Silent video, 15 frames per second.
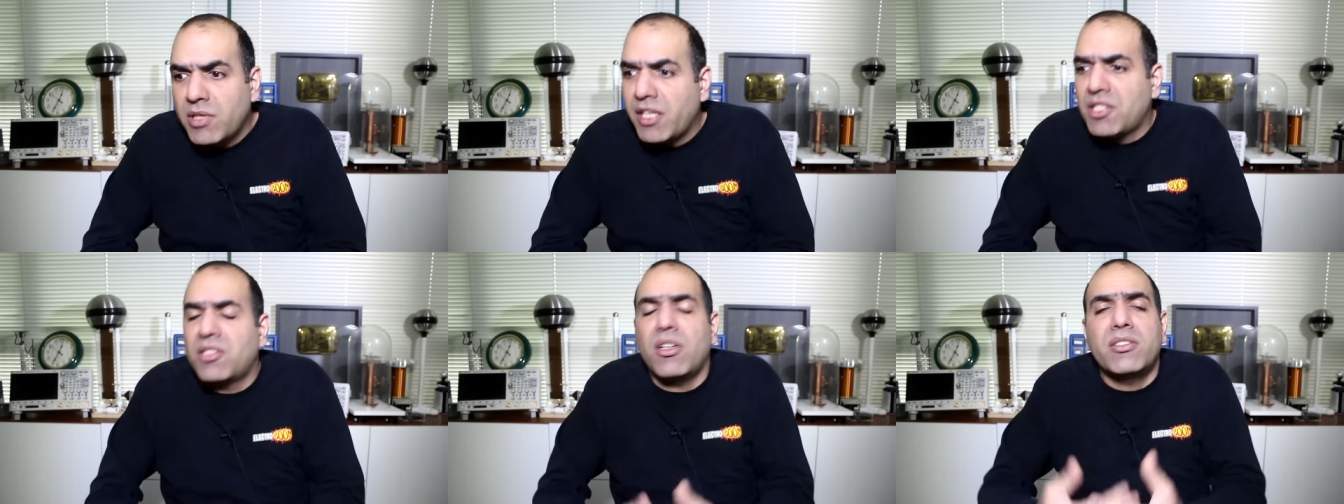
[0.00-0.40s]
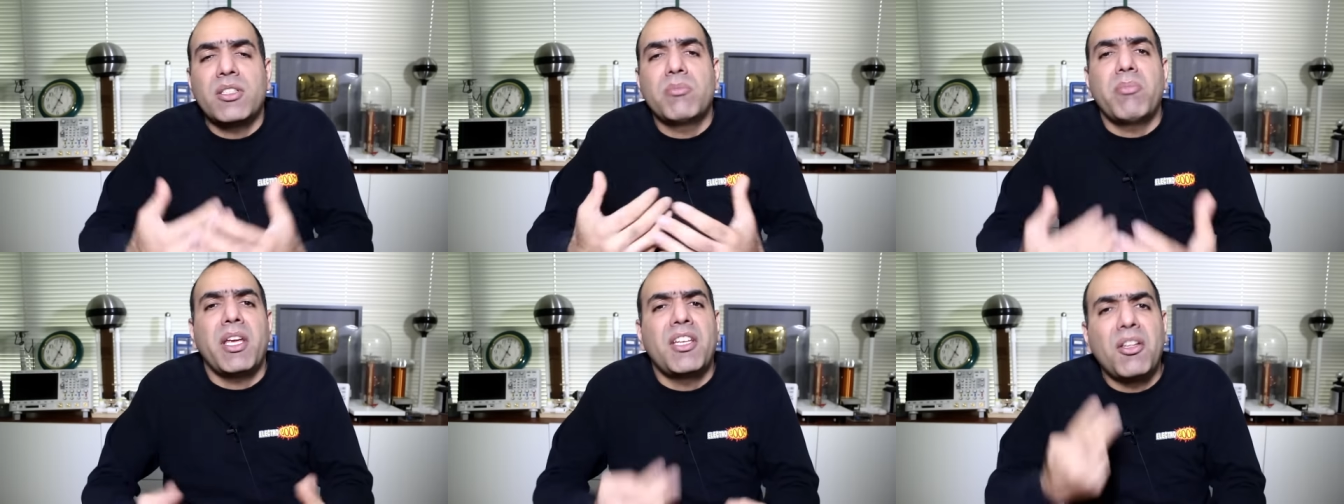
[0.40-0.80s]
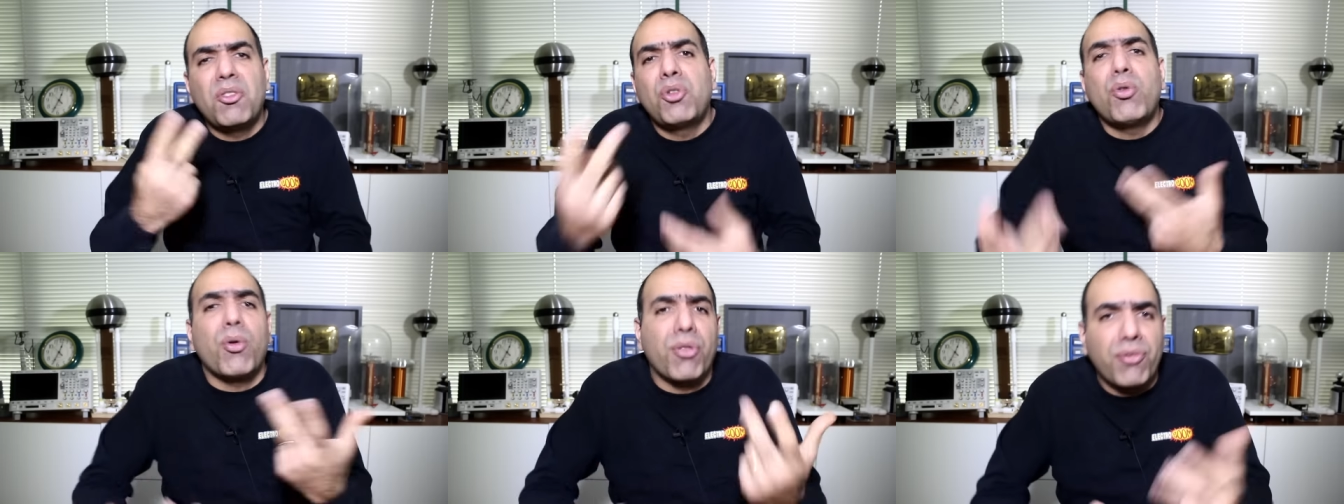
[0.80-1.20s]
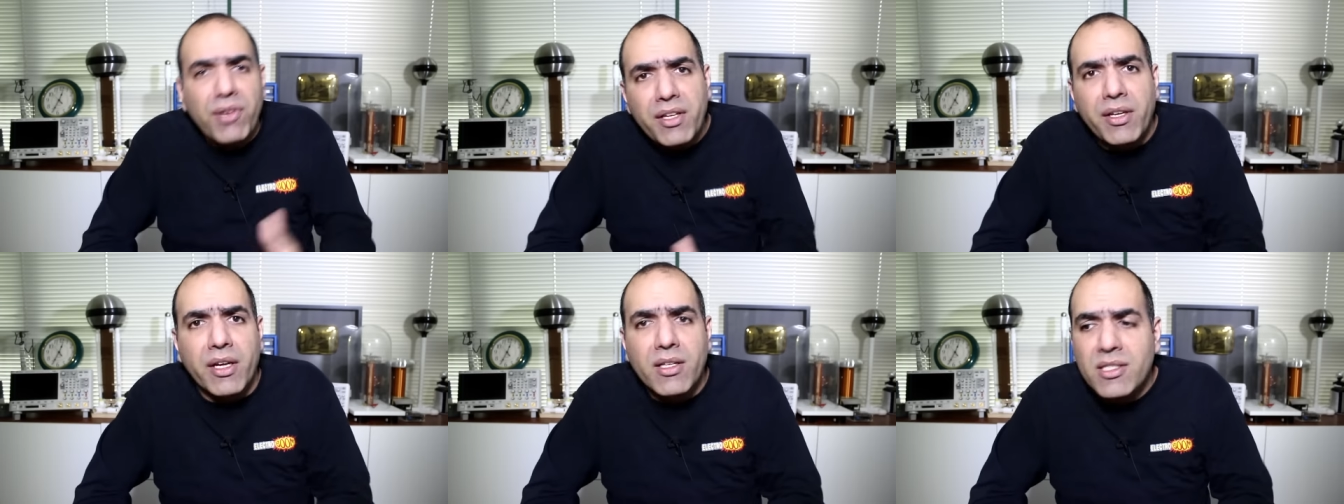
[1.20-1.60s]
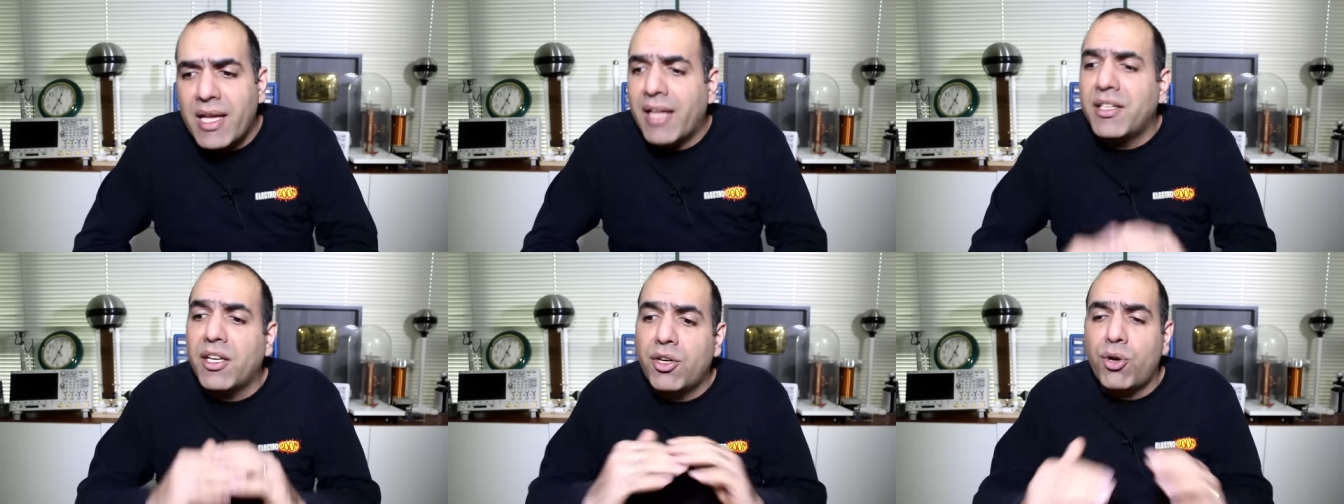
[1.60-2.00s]
They started making 2 or 3 kids
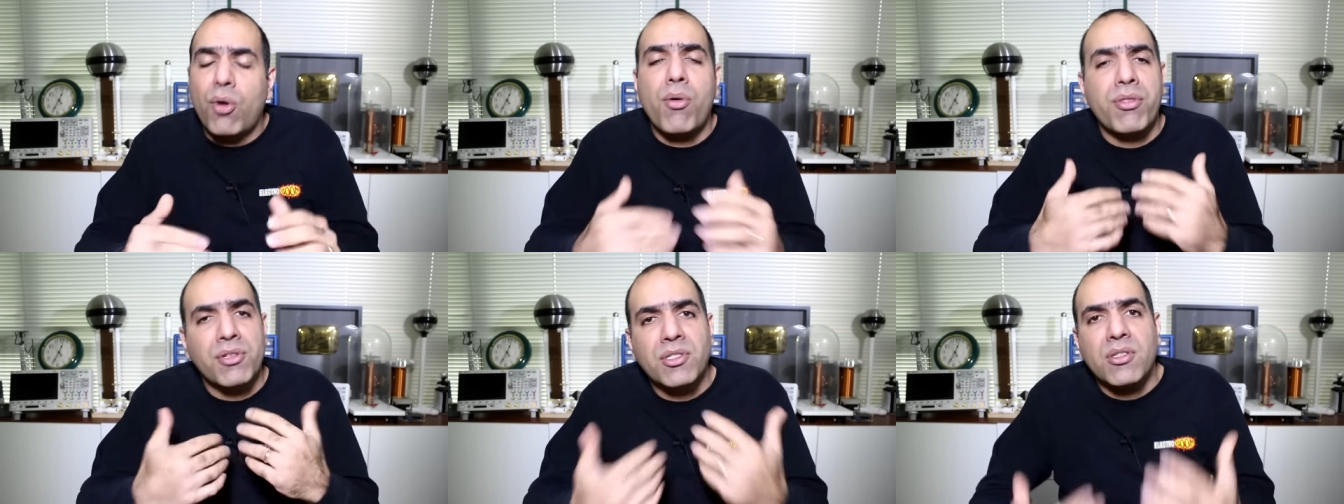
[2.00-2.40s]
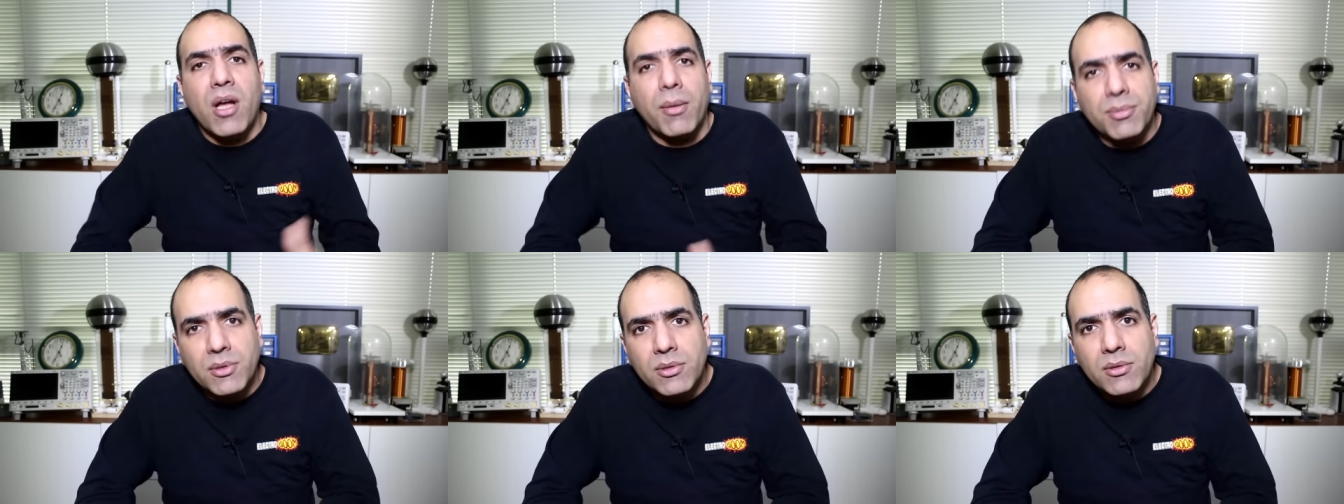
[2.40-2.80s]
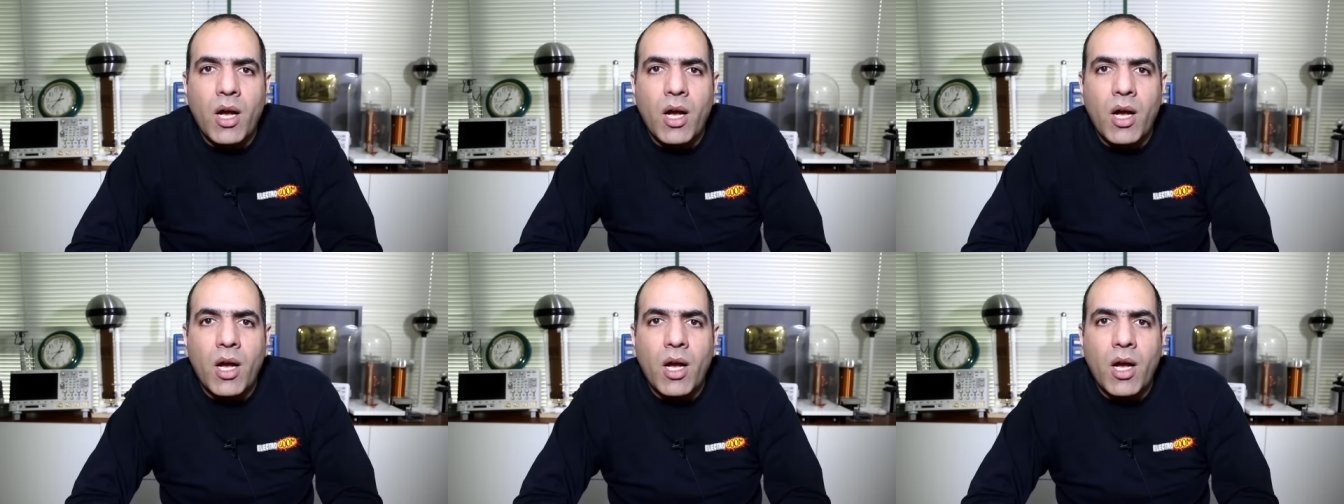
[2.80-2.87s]
and the growth stopped.